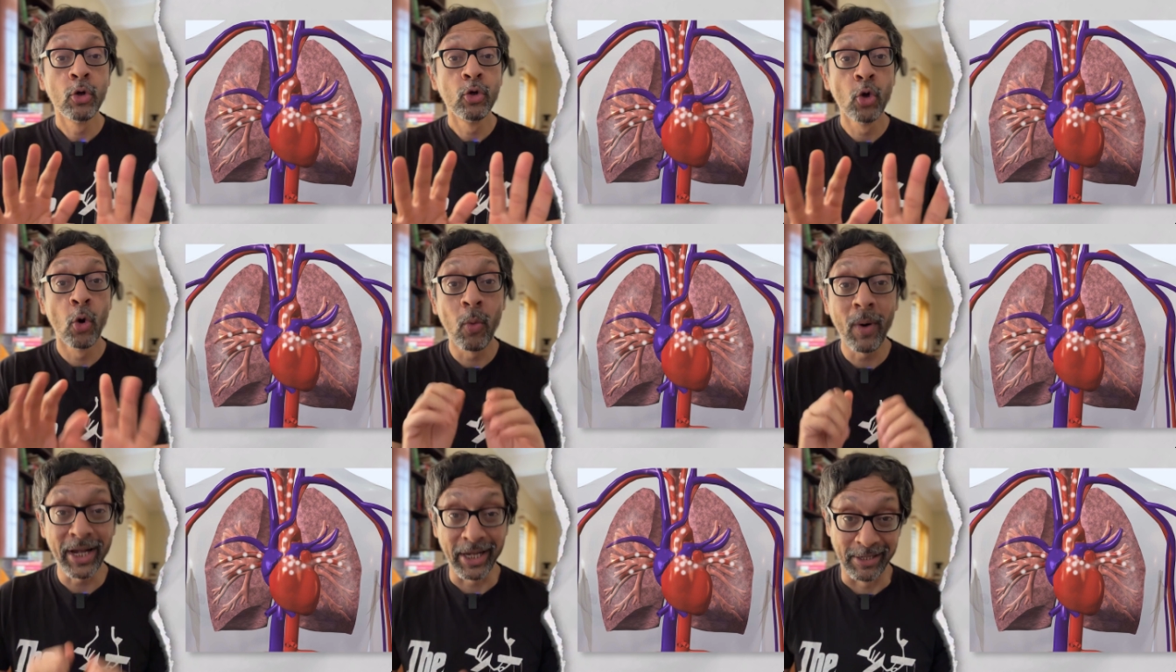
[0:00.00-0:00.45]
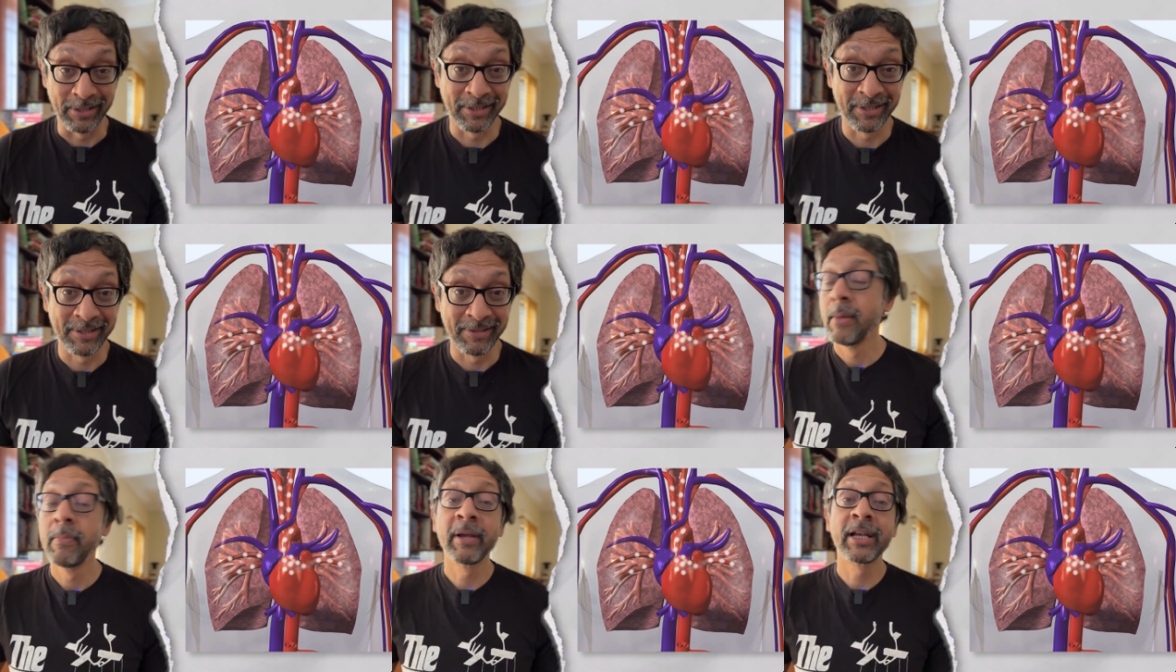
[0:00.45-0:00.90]
No
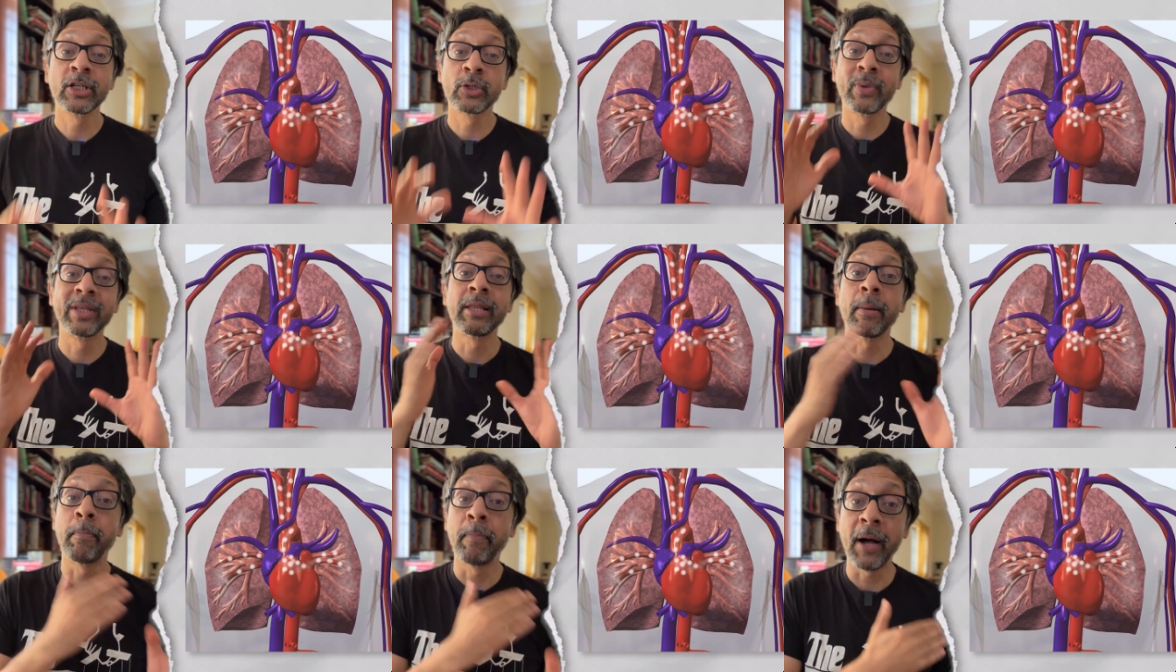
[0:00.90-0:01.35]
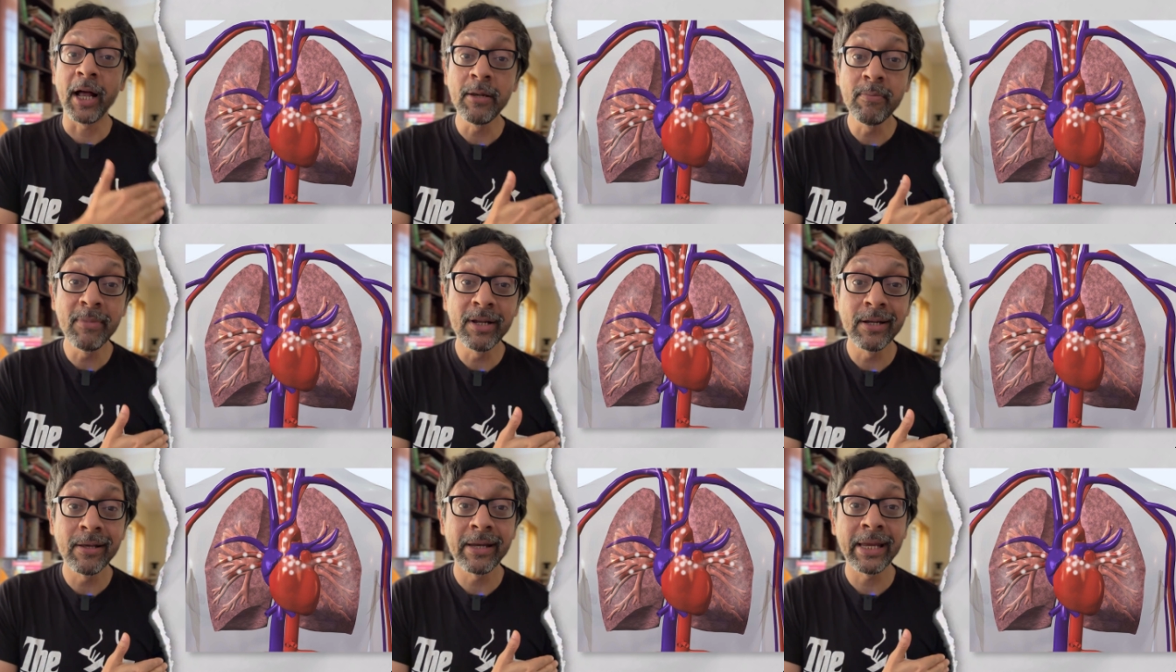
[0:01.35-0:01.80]
worries, because when the
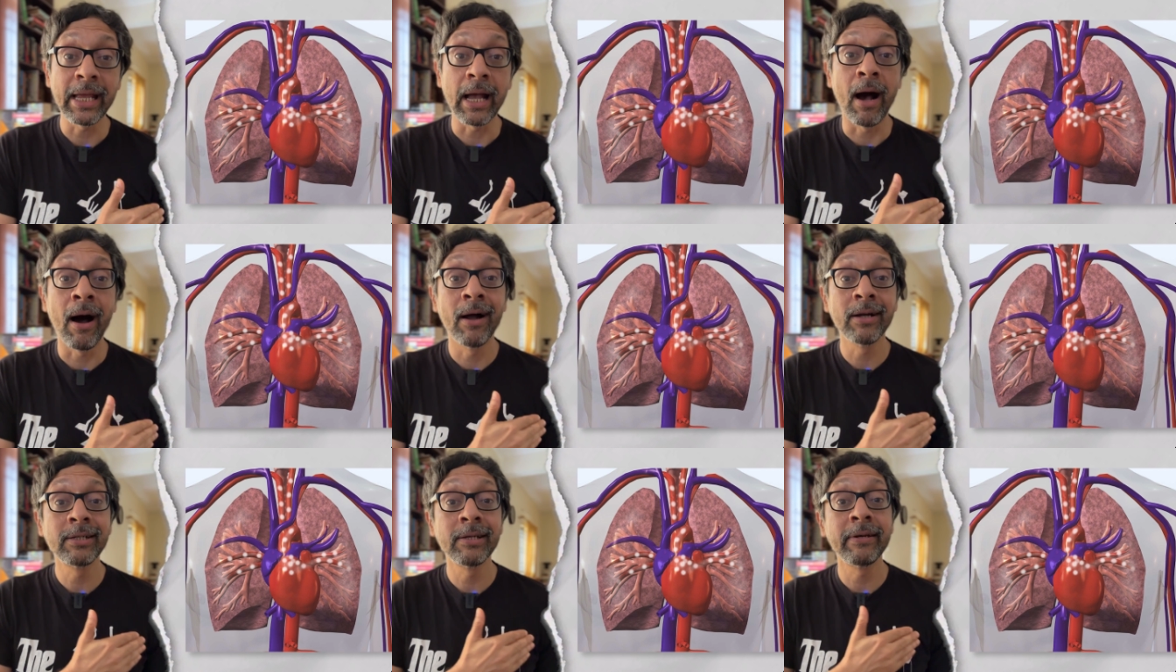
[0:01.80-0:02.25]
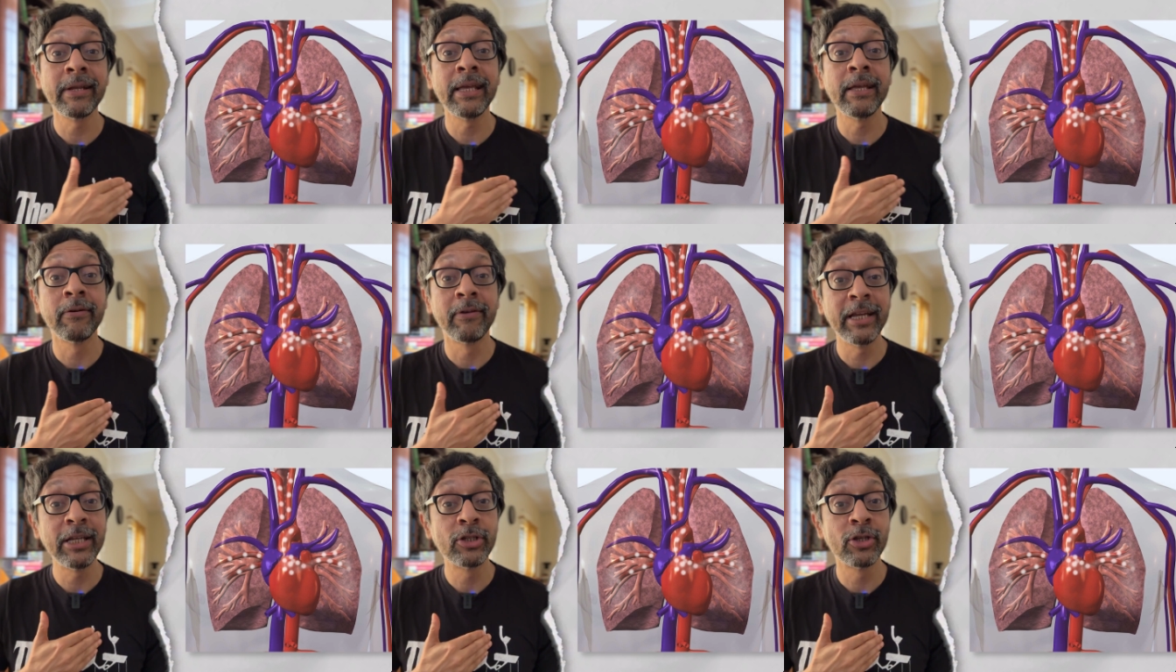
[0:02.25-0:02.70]
pulmonary artery
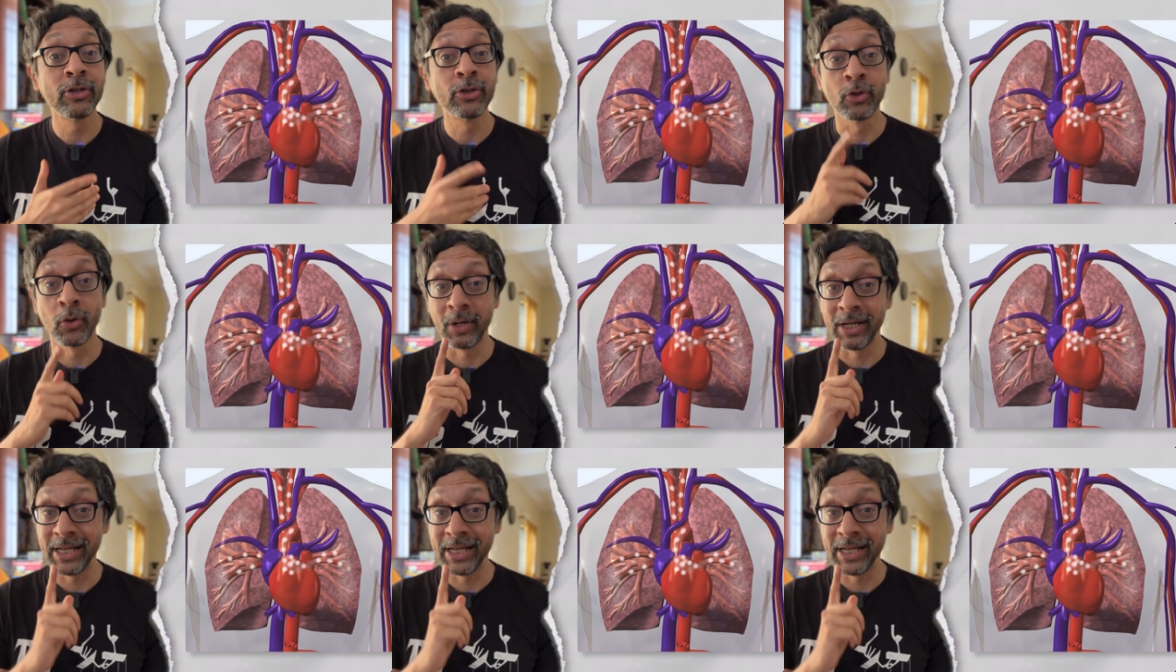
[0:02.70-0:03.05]
reaches your